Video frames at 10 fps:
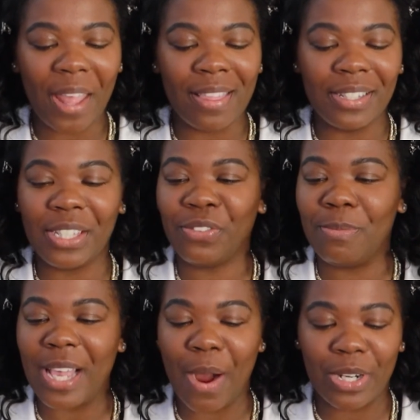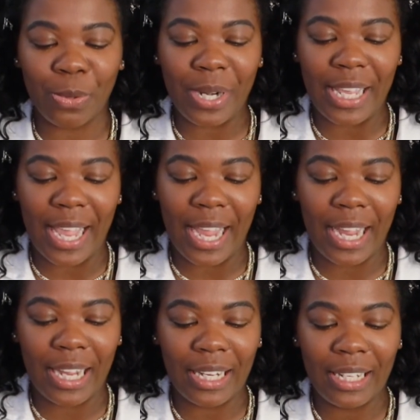this is from Tower
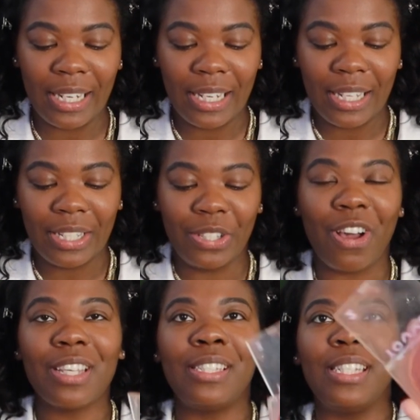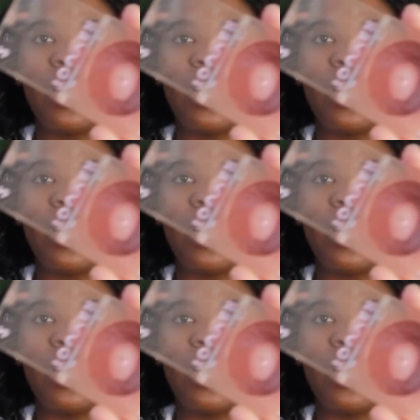28. Y'all can see